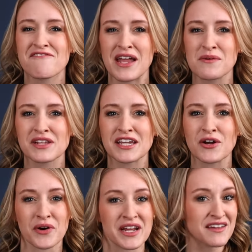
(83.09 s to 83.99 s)
family,
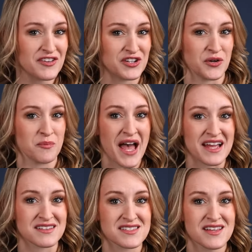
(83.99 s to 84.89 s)
or even your
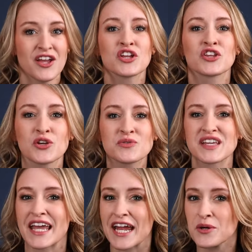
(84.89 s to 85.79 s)
pets
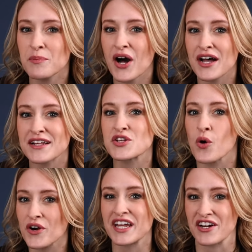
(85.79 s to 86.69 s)
using AirPods
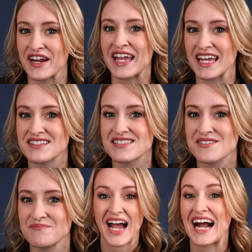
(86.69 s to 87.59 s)
or hearing aids.